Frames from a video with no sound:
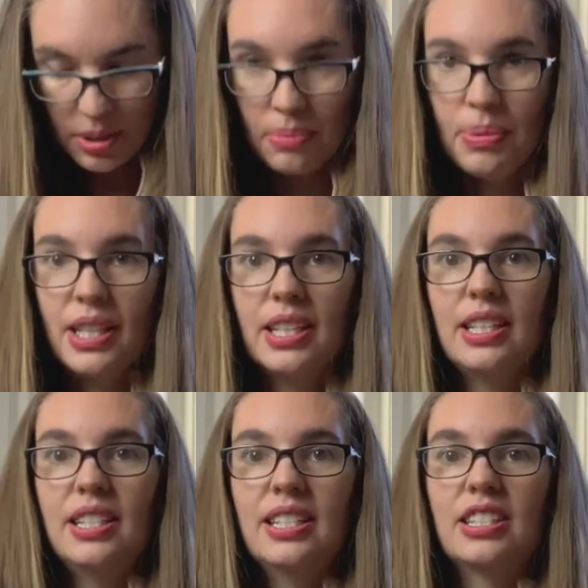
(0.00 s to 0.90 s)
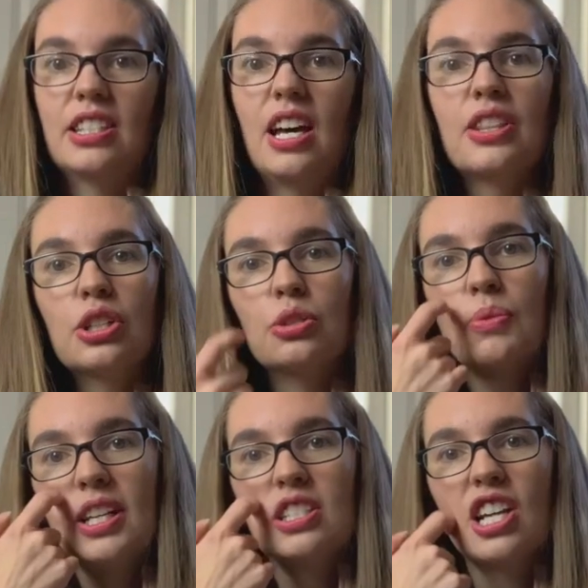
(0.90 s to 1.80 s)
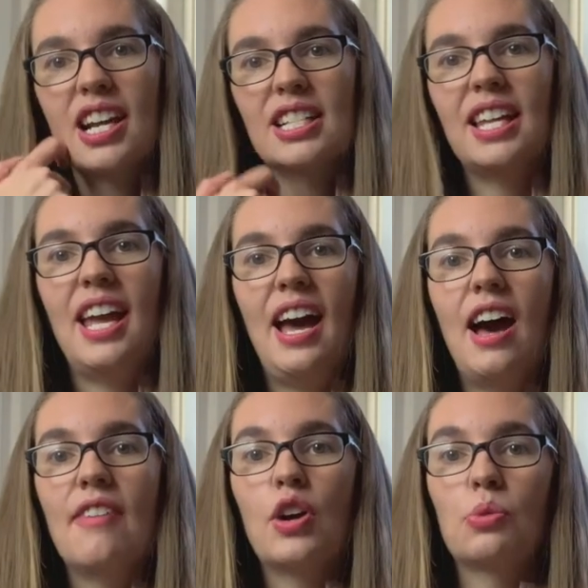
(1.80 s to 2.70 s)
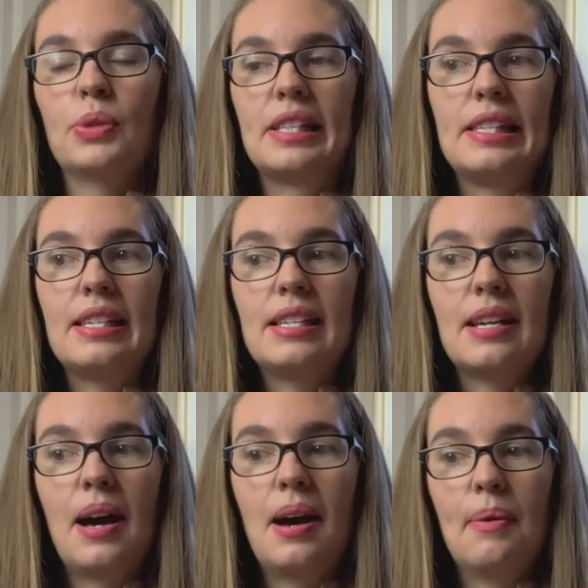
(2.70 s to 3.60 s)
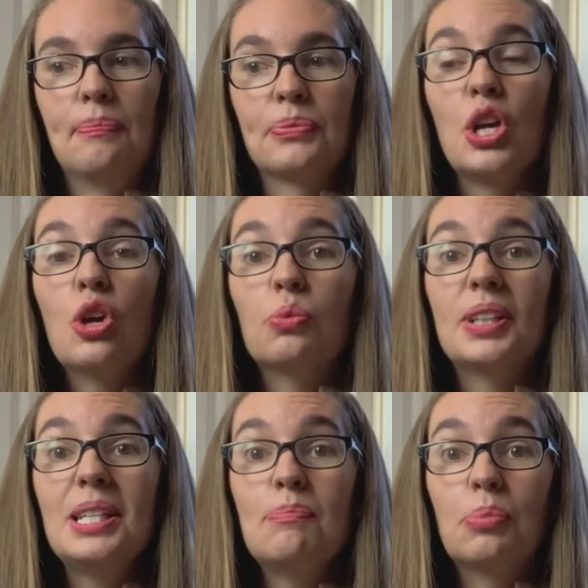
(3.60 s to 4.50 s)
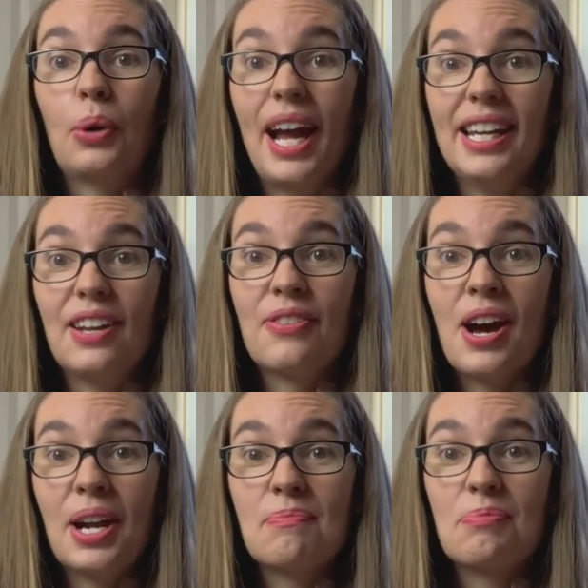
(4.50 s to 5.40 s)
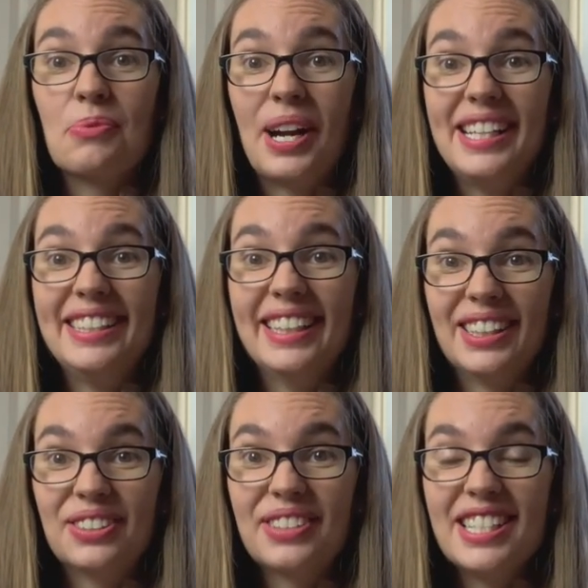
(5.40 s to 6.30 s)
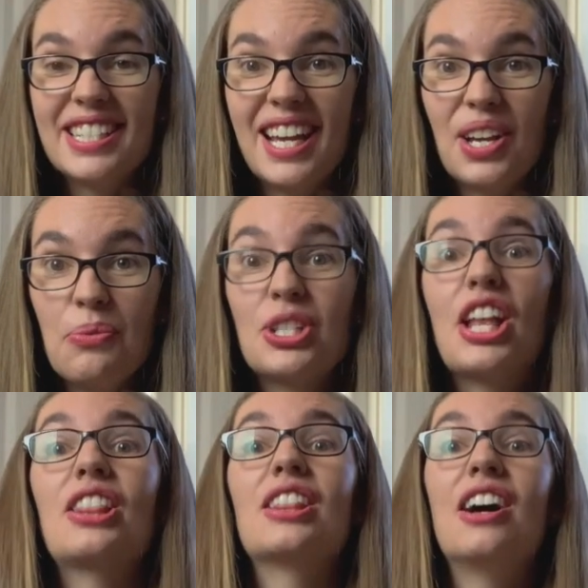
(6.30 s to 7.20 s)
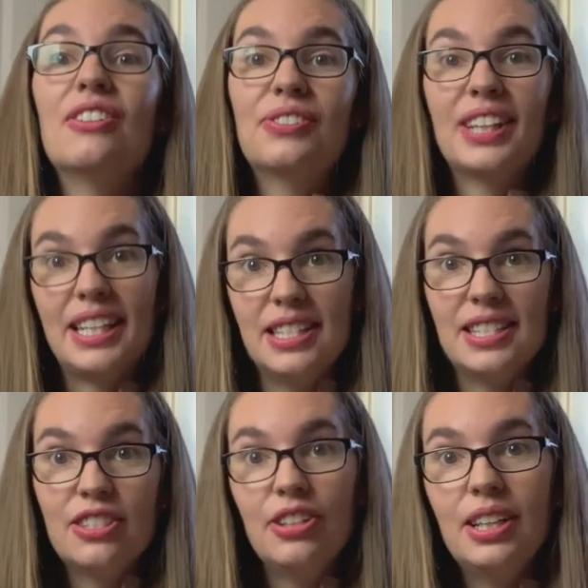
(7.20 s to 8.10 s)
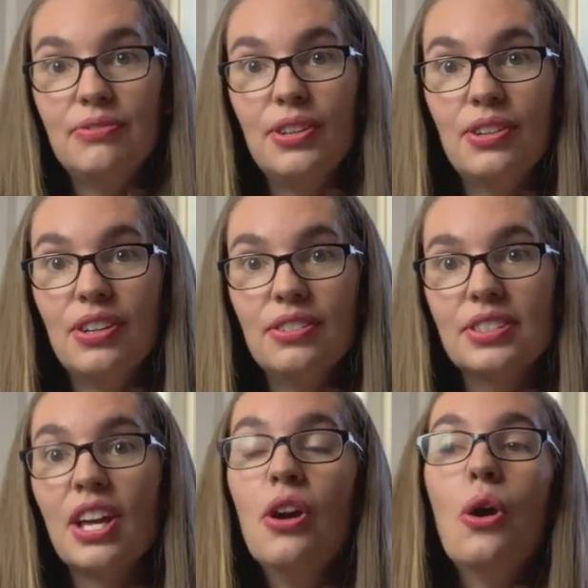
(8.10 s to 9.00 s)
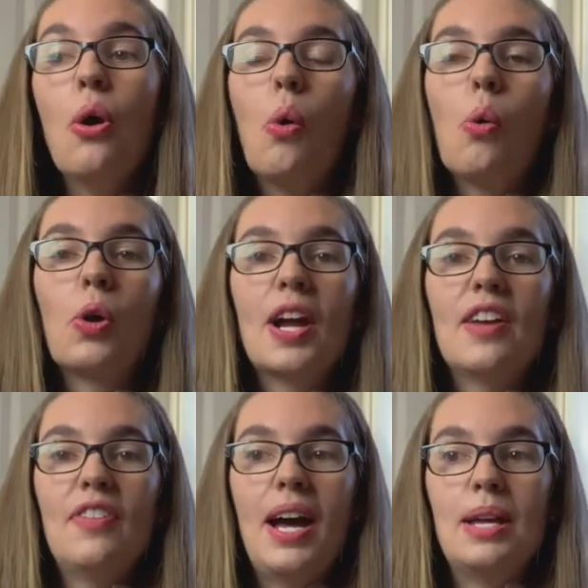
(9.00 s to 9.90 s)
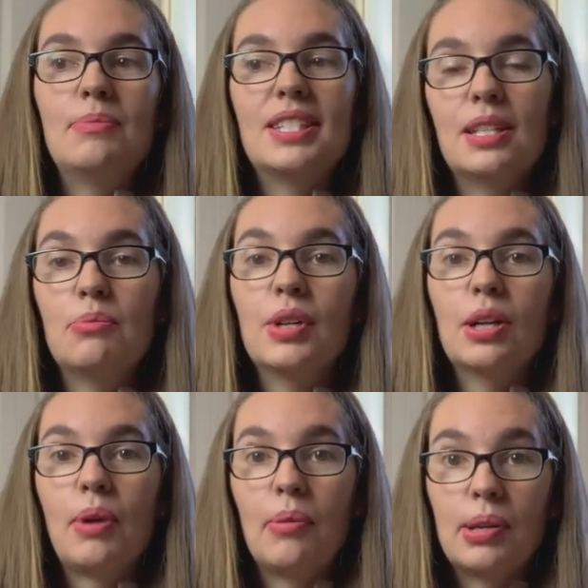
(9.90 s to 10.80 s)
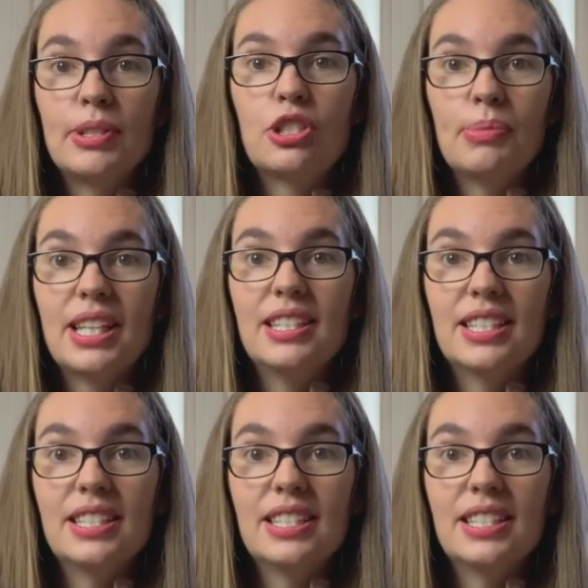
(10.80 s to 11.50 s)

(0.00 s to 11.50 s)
because the other rain jackets I have are really, really bright. I've got a bright yellow rain jacket, which I love for like Instagram photos or if I'm somewhere where I want to make sure my kids can